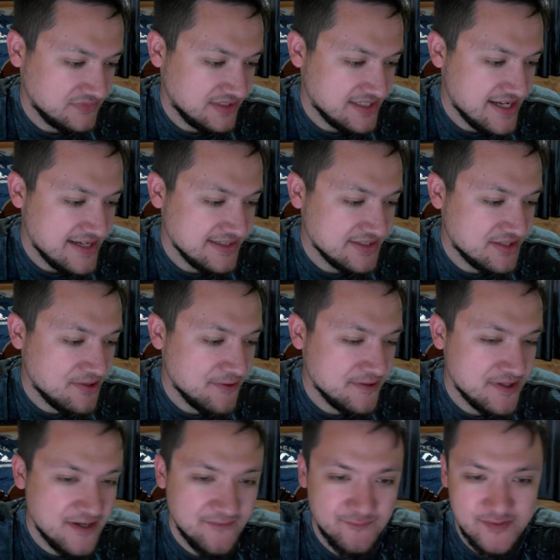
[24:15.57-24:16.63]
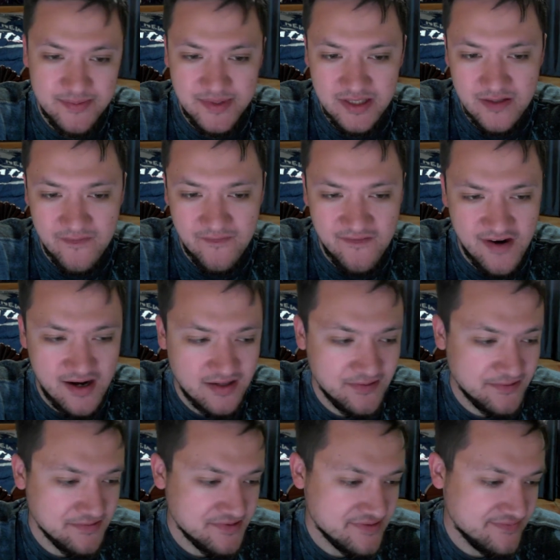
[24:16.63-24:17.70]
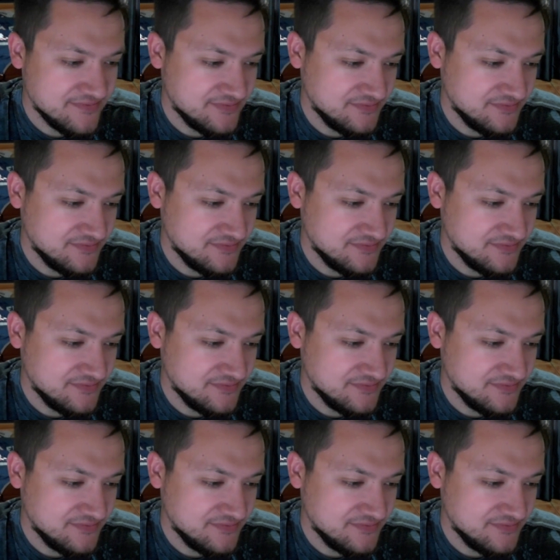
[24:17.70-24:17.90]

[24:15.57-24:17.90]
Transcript: that is good enough to be a finals.